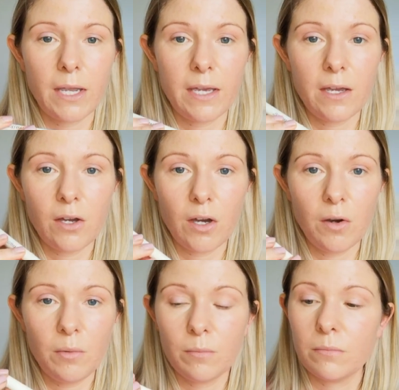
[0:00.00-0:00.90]

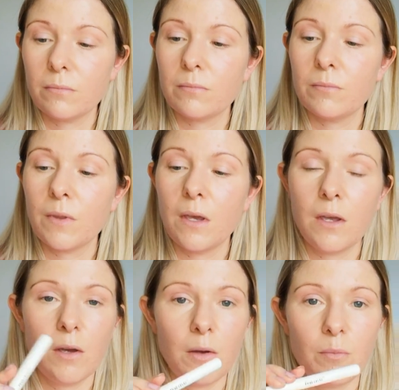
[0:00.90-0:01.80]
Kitco
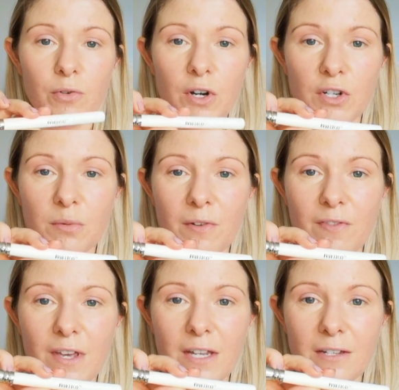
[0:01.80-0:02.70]
brush
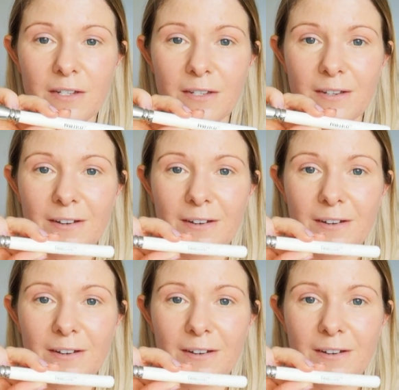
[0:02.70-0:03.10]
with this.